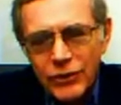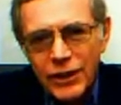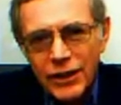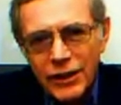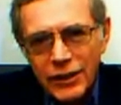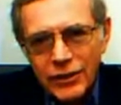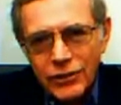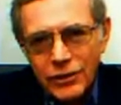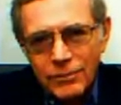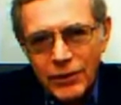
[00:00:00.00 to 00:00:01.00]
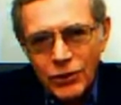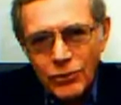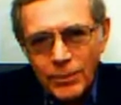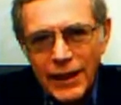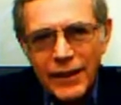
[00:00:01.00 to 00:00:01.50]
the Clinton
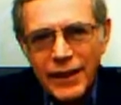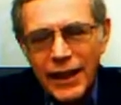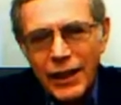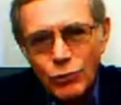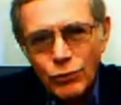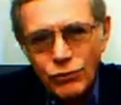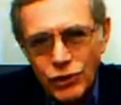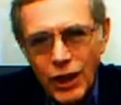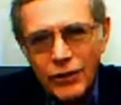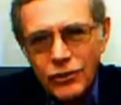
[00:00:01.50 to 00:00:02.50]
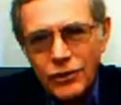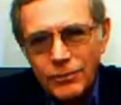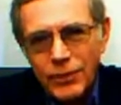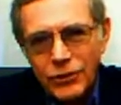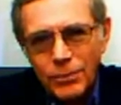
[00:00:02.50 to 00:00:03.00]
impeachment and the Andrew Johnson
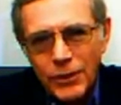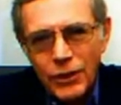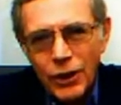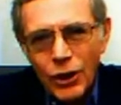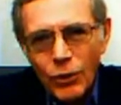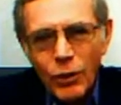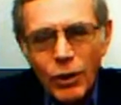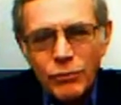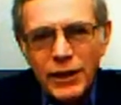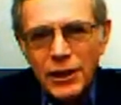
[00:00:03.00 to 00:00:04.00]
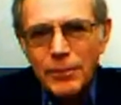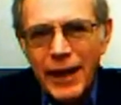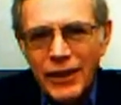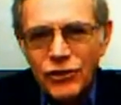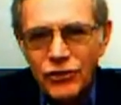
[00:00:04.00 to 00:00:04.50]
impeachment were really
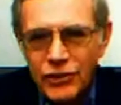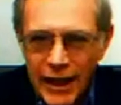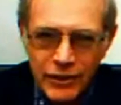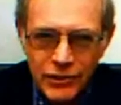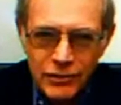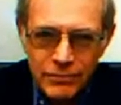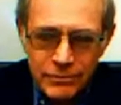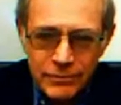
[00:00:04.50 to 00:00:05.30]
about sex.